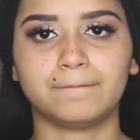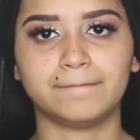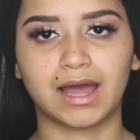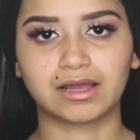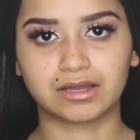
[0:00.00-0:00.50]

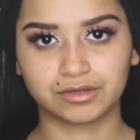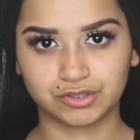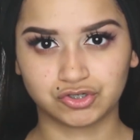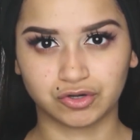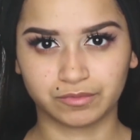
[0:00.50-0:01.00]
MAC
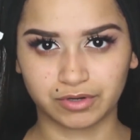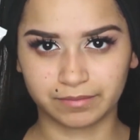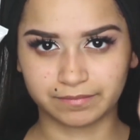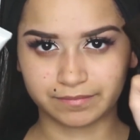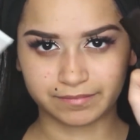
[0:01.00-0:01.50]
Strobe
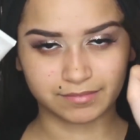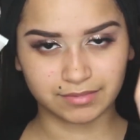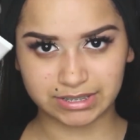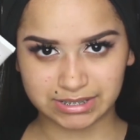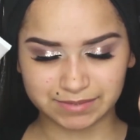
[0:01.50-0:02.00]
Cream.
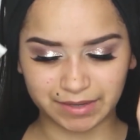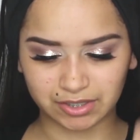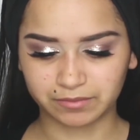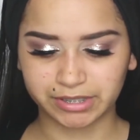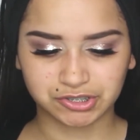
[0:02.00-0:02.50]
This is my
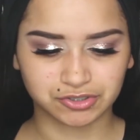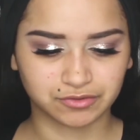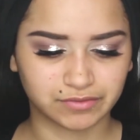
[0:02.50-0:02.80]
little mixture